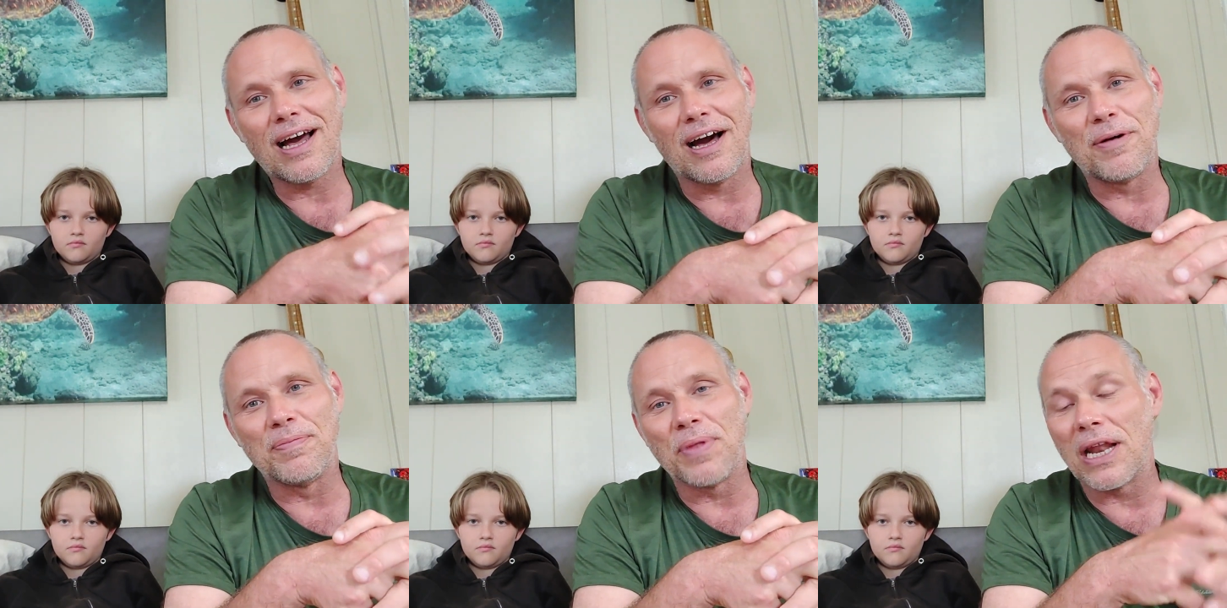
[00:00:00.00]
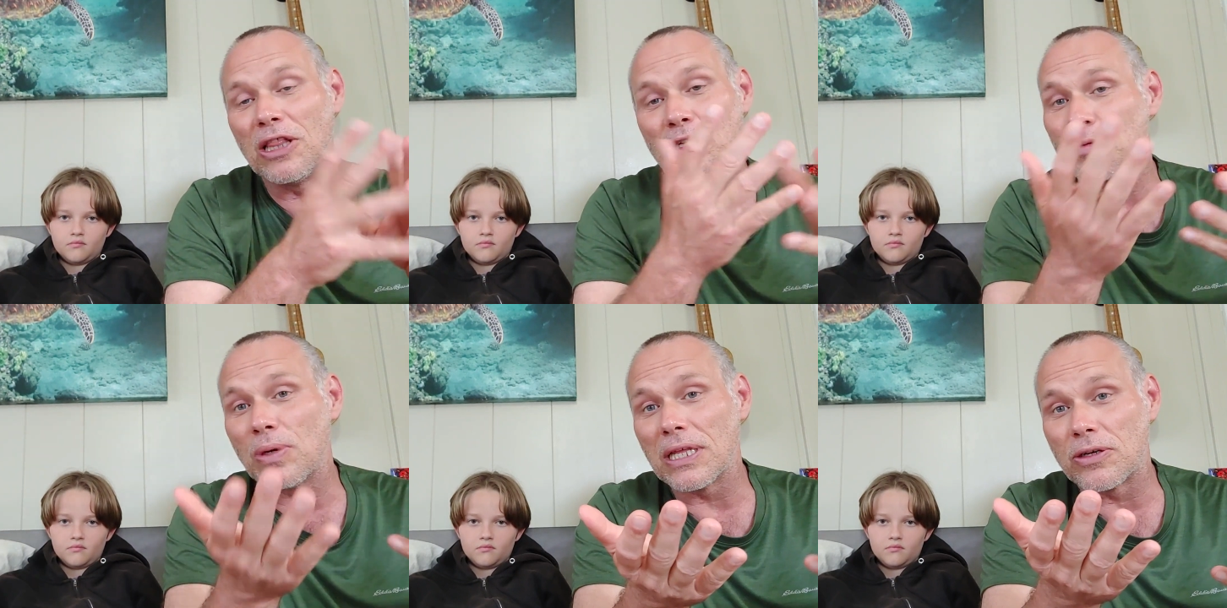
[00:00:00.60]
Speaker 1: Um, and it looked
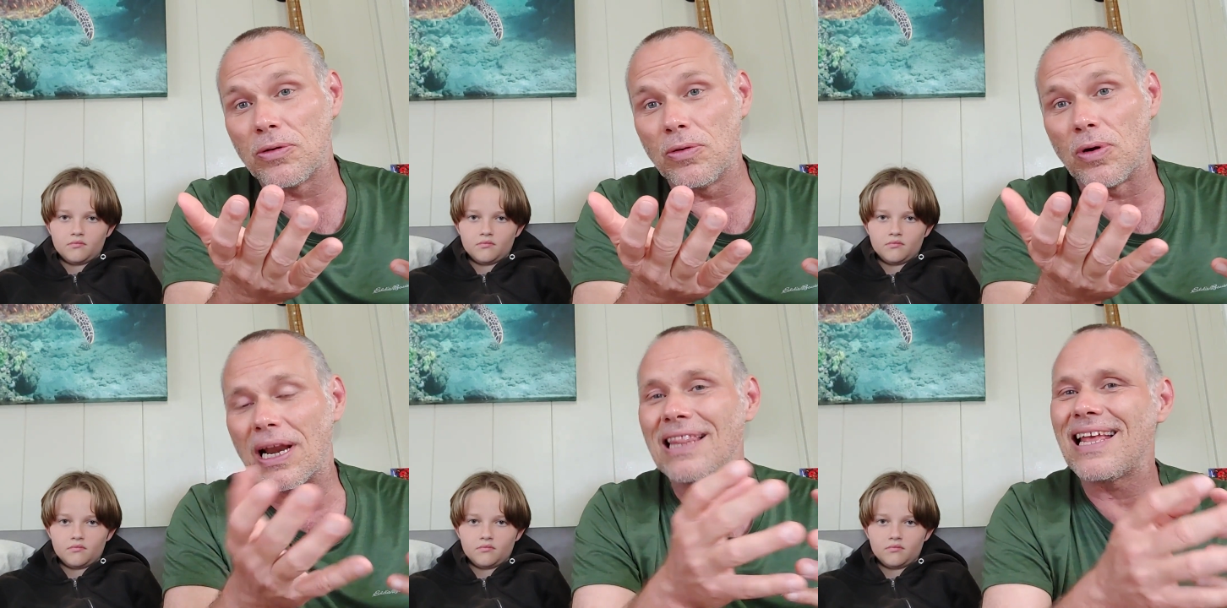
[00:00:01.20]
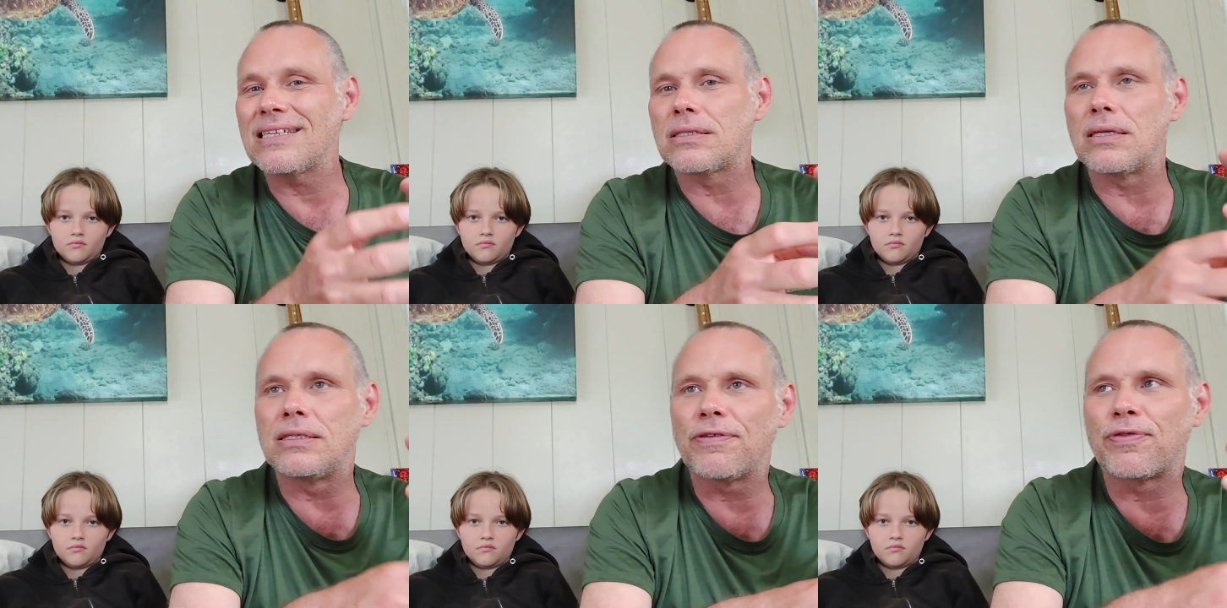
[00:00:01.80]
really cool. And I liked
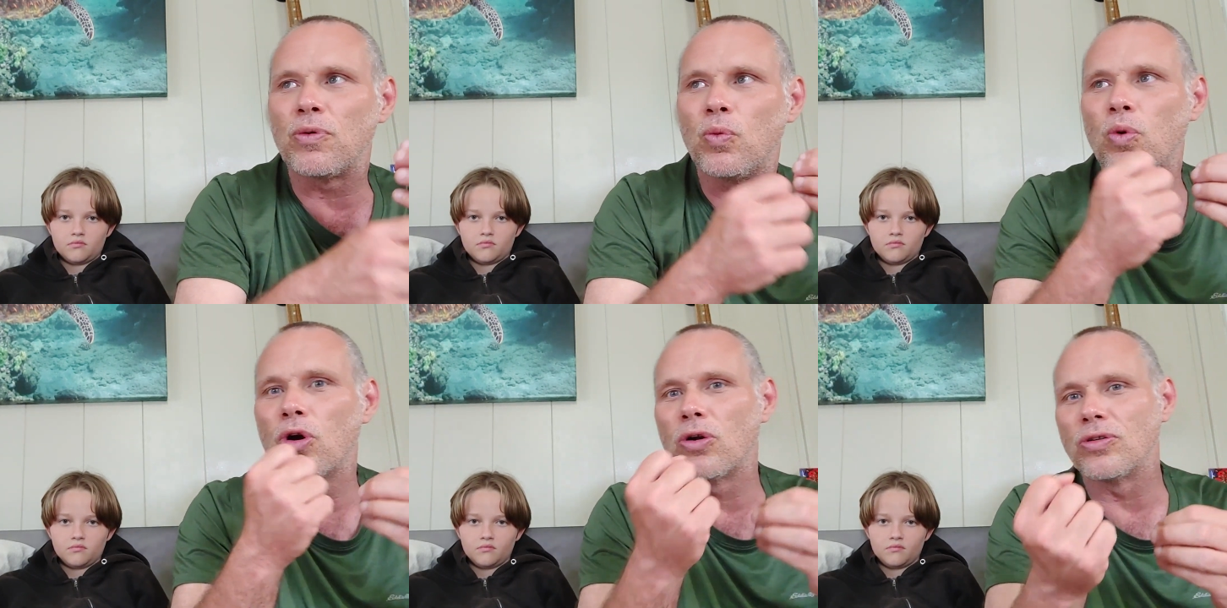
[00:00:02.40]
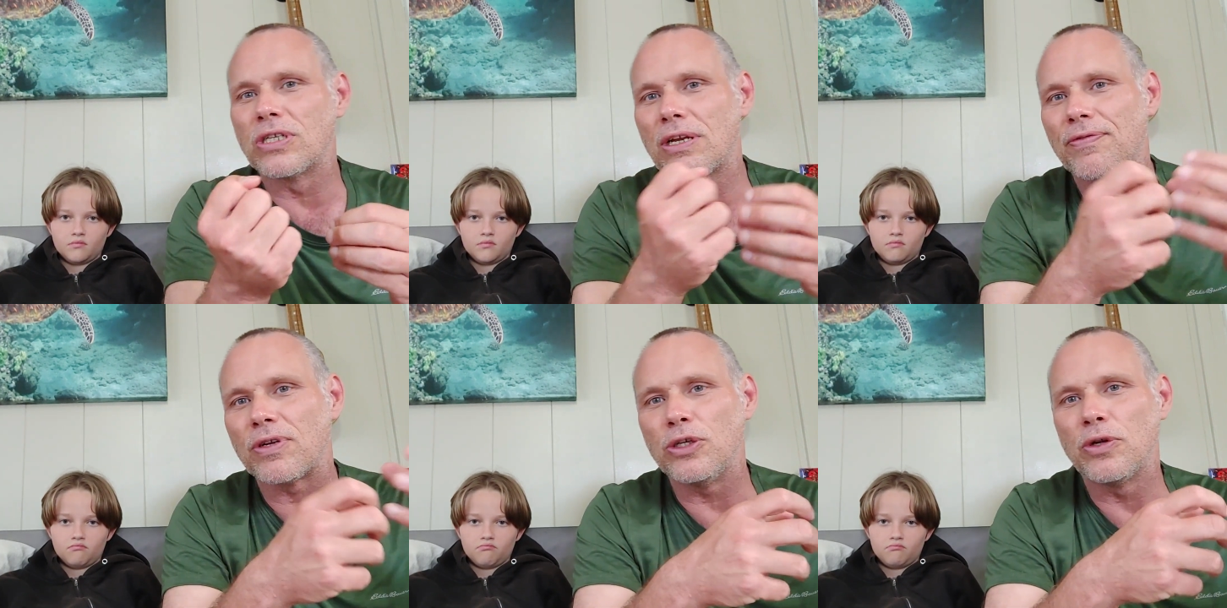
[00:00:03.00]
the different worlds, the
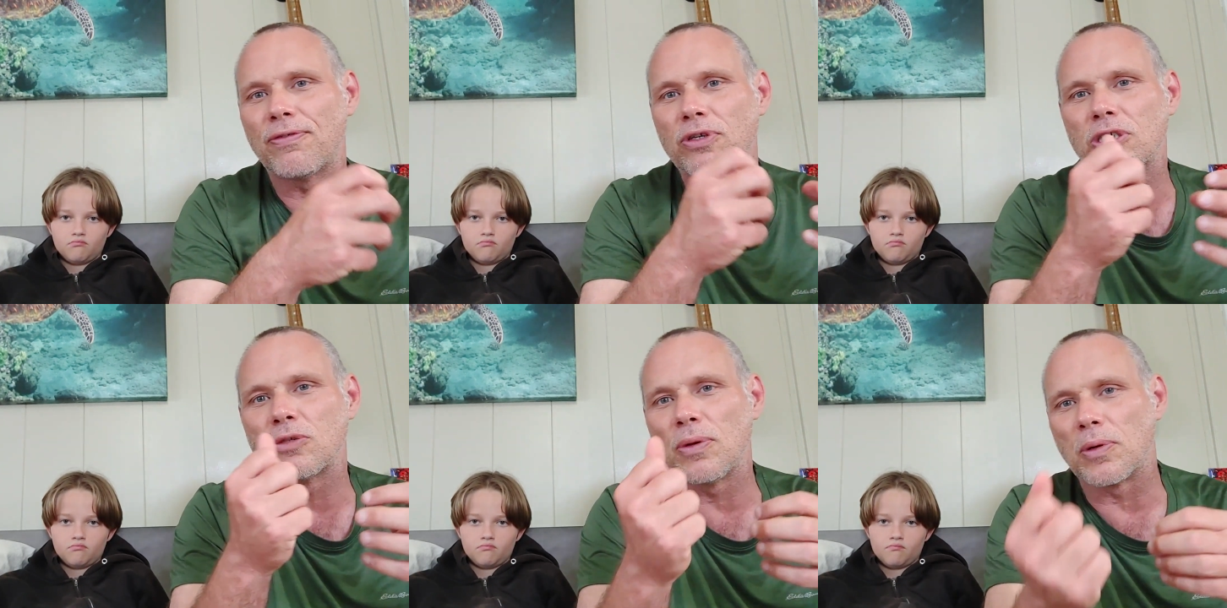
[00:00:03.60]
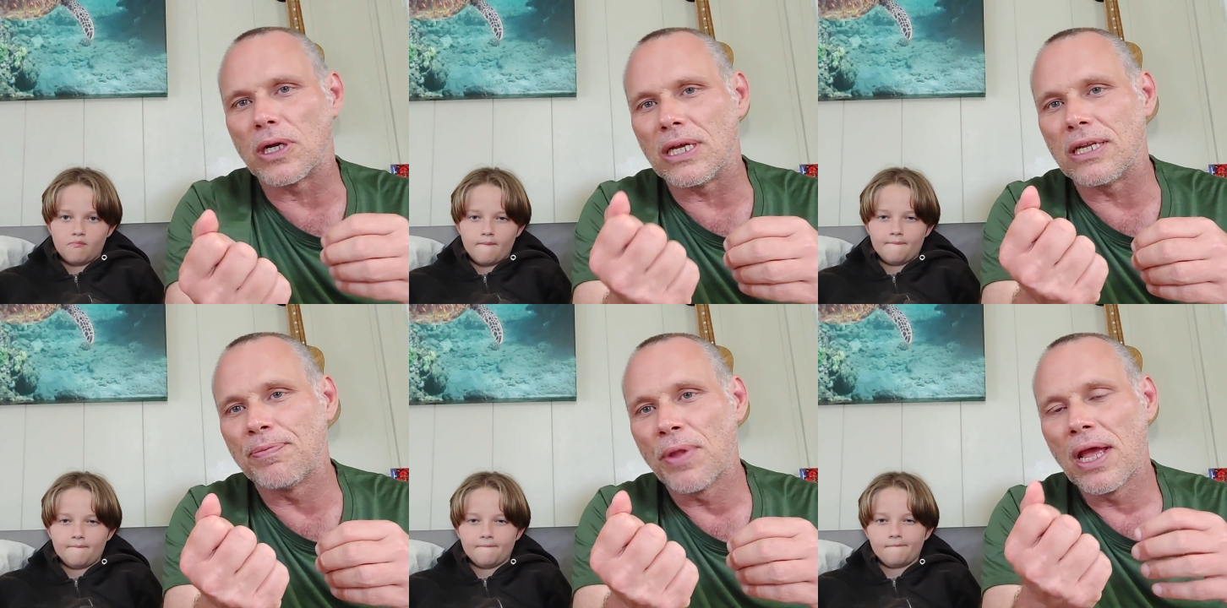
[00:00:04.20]
different universes we were
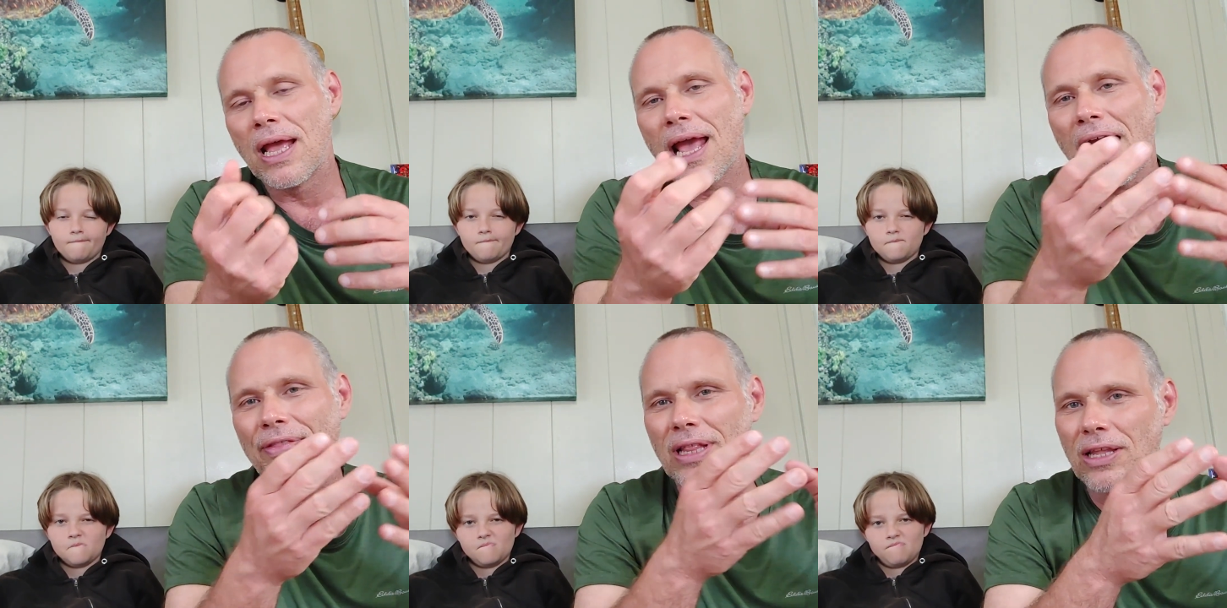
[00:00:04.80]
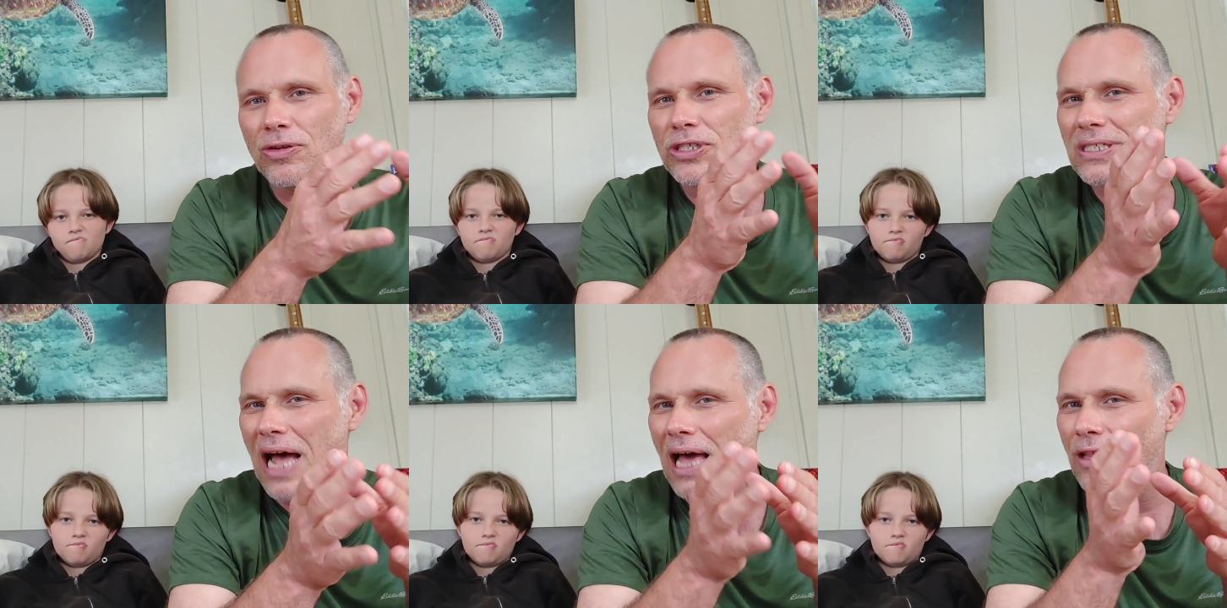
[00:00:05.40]
in, and the little
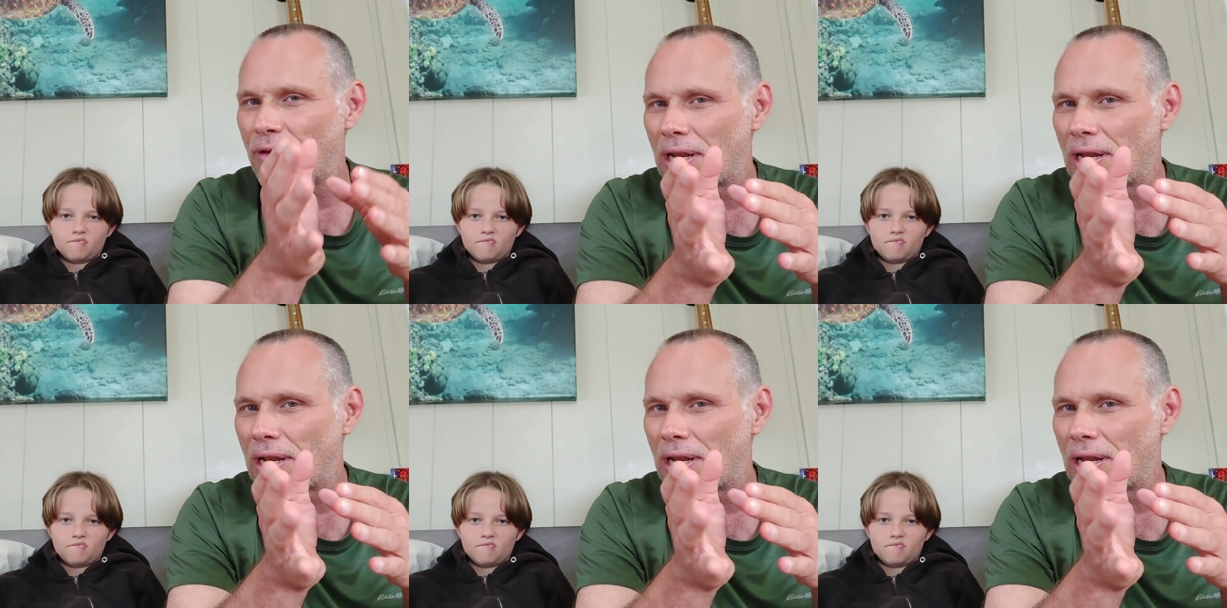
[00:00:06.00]
style of